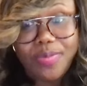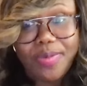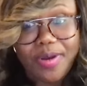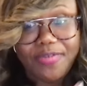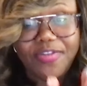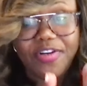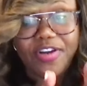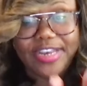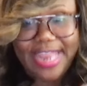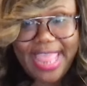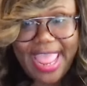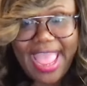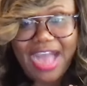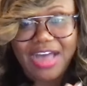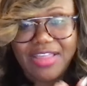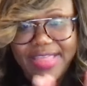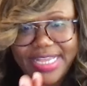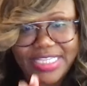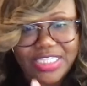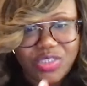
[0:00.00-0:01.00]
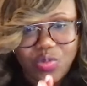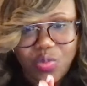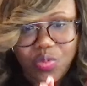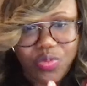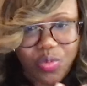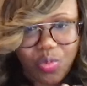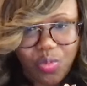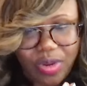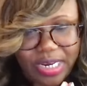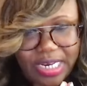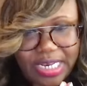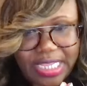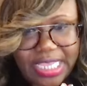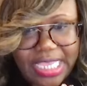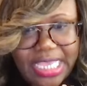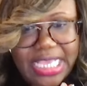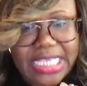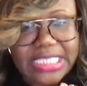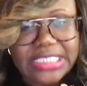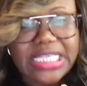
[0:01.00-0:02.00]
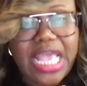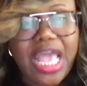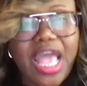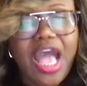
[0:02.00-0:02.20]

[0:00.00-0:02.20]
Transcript: but for now, that's what it is.